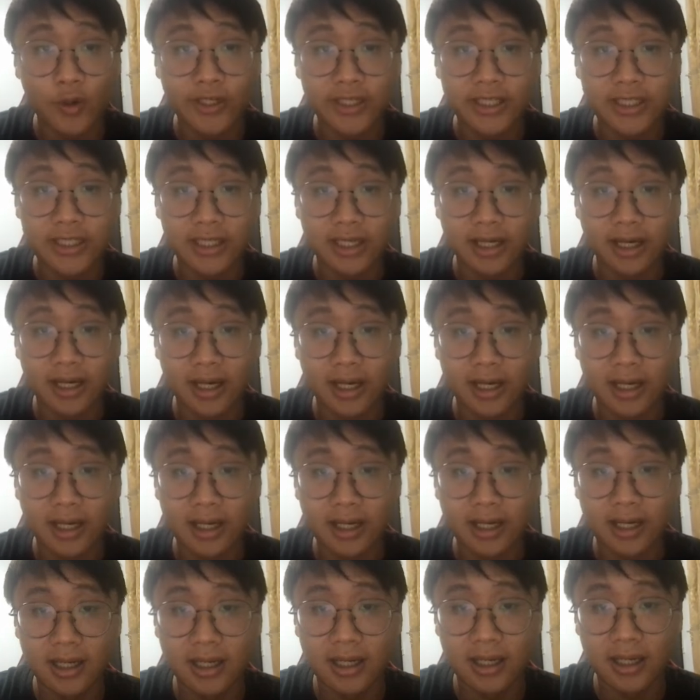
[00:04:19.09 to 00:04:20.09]

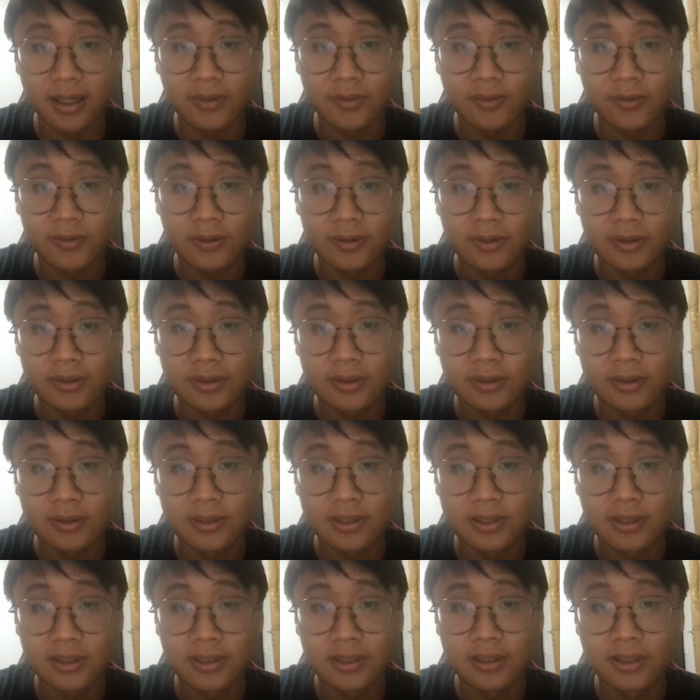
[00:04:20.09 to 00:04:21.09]
the
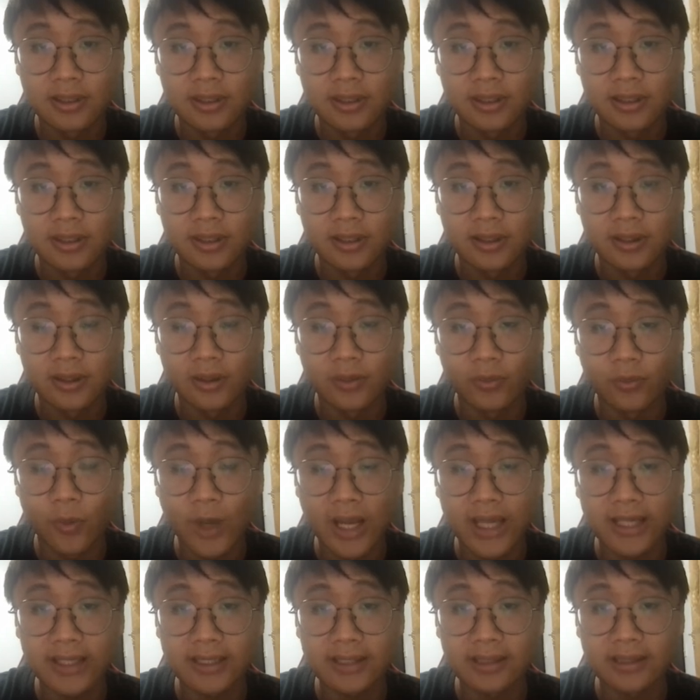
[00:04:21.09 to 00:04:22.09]

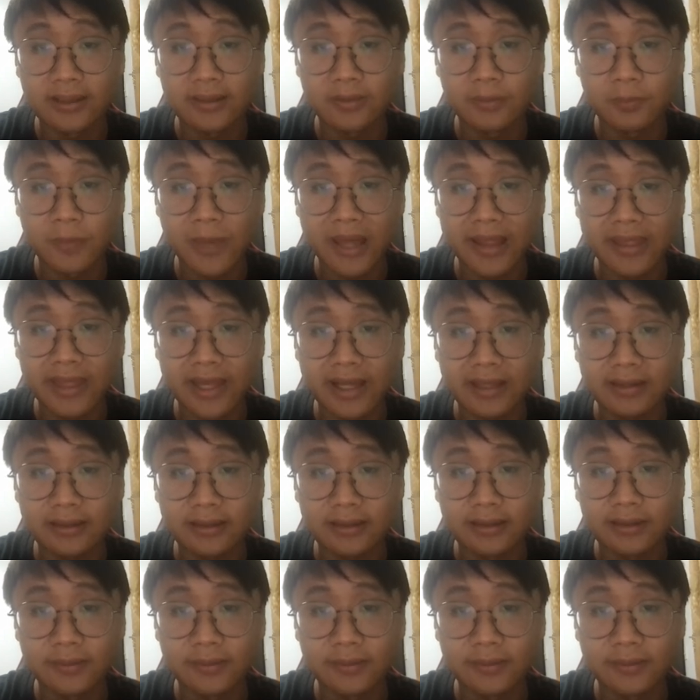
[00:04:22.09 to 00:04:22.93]
wait method,